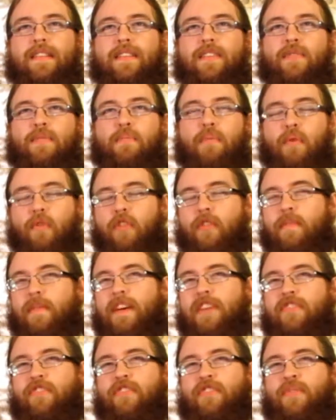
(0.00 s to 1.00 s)
you pull the
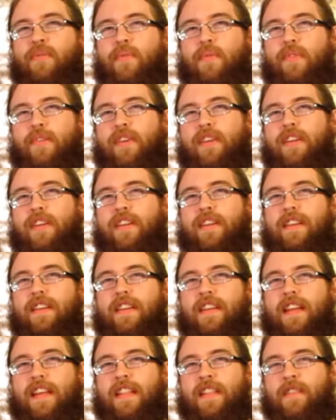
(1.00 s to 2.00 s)
Master Sword
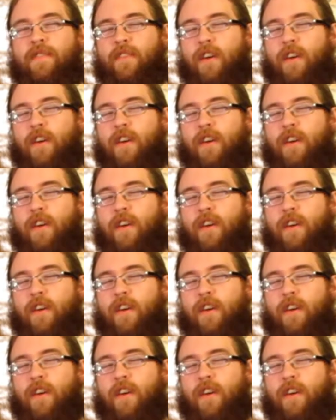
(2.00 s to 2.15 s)
and the